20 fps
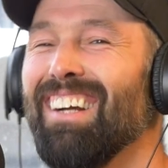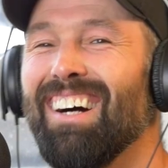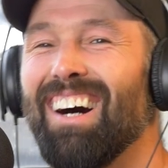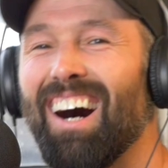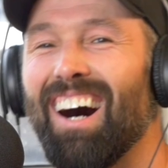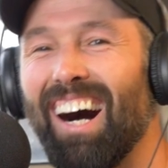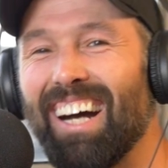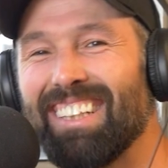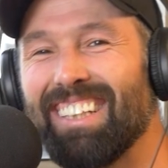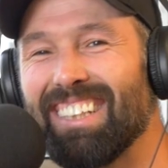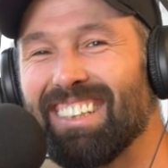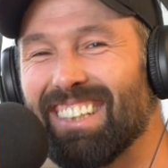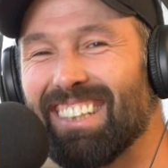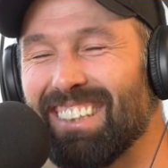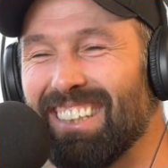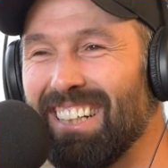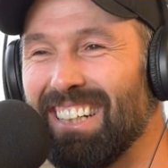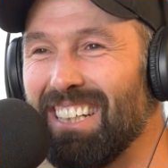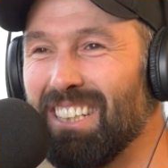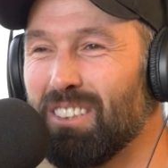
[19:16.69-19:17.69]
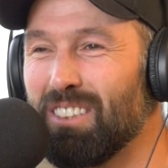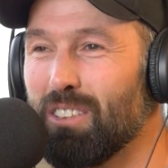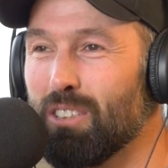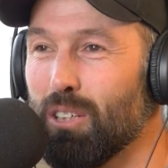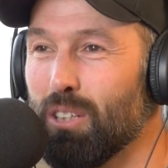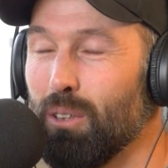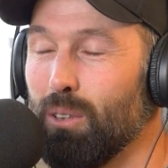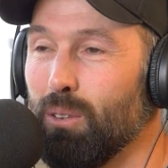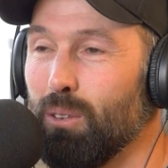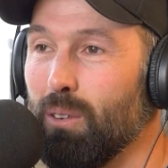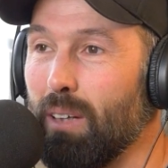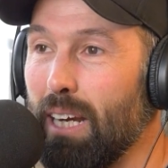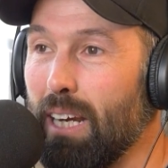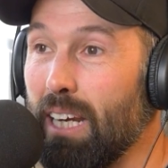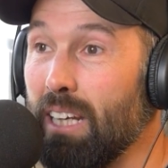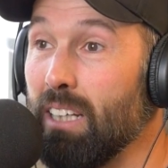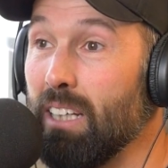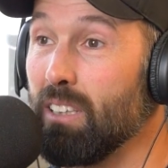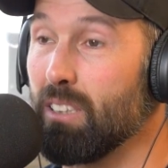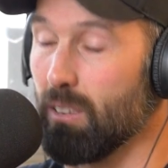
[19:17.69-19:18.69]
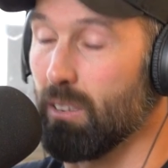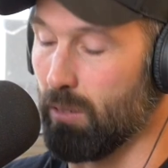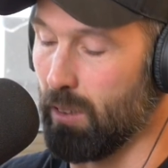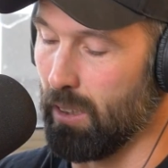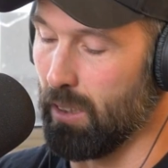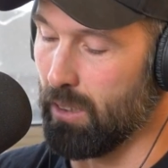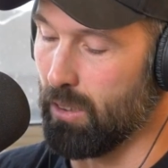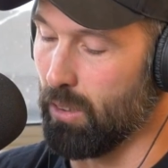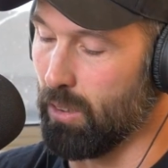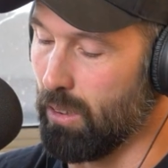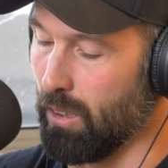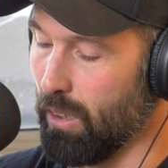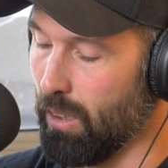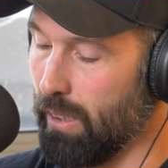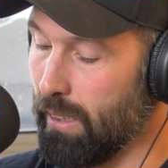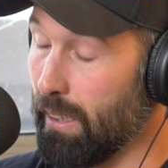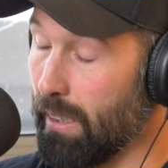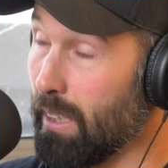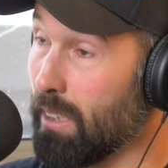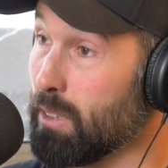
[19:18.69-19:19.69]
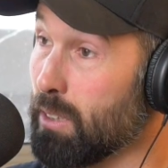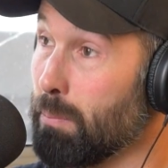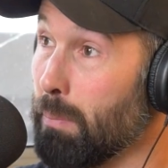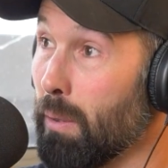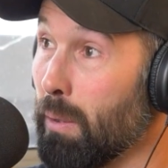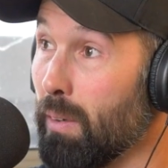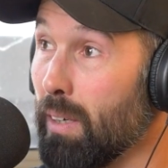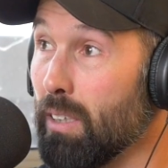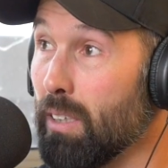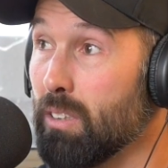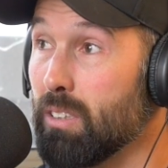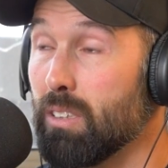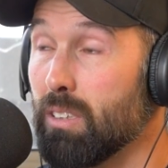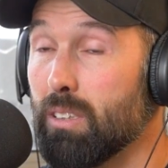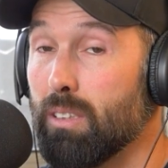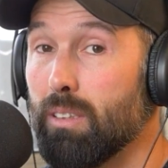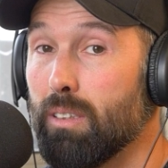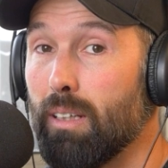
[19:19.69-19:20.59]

I think the thing is too. It is a really good learning experience.